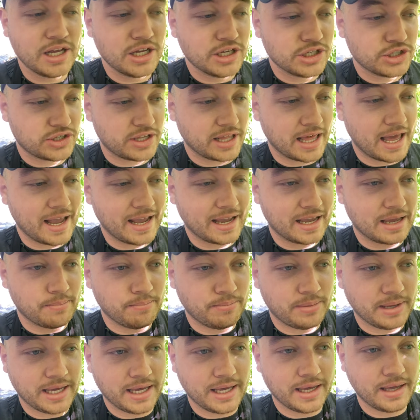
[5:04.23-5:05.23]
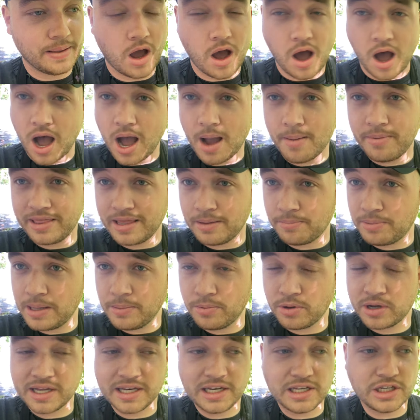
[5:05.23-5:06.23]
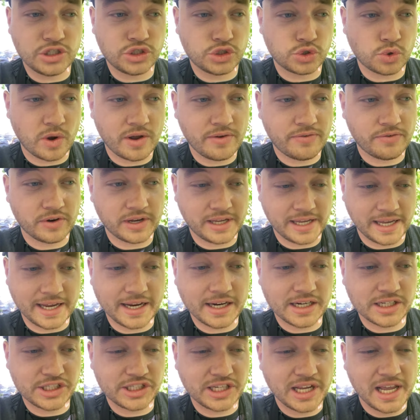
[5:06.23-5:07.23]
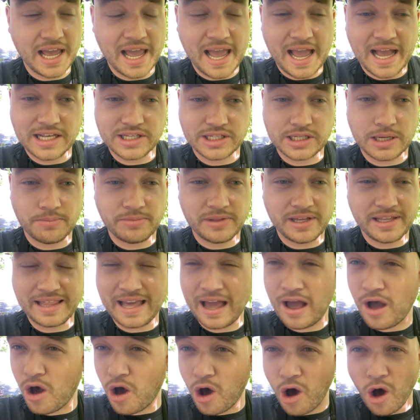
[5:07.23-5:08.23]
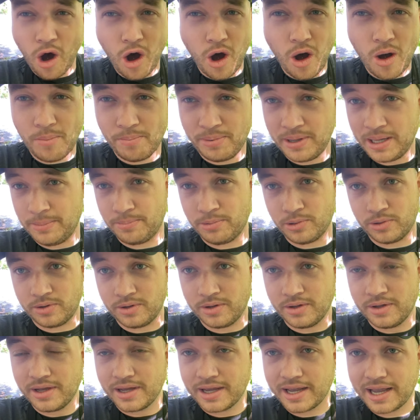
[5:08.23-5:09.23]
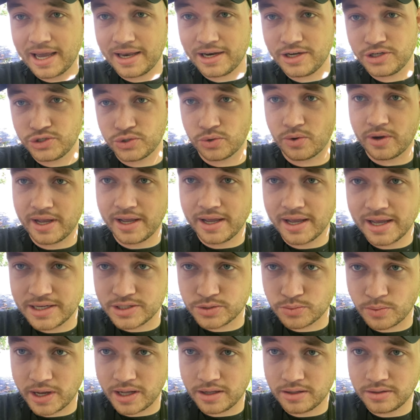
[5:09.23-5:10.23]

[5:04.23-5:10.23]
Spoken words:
so that it can be a hobby that people can enjoy for years and something that all people can enjoy as well.